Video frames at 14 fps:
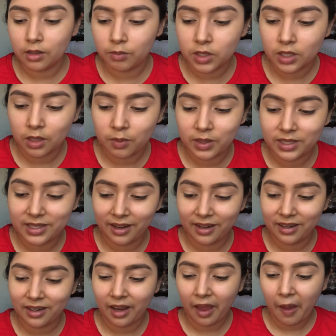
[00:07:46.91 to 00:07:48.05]
I'm just gonna be
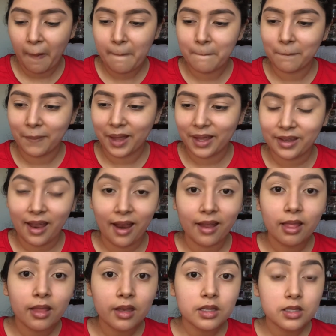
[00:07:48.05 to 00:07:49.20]
setting my
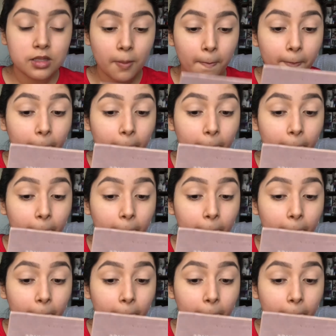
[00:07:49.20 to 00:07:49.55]
eyelids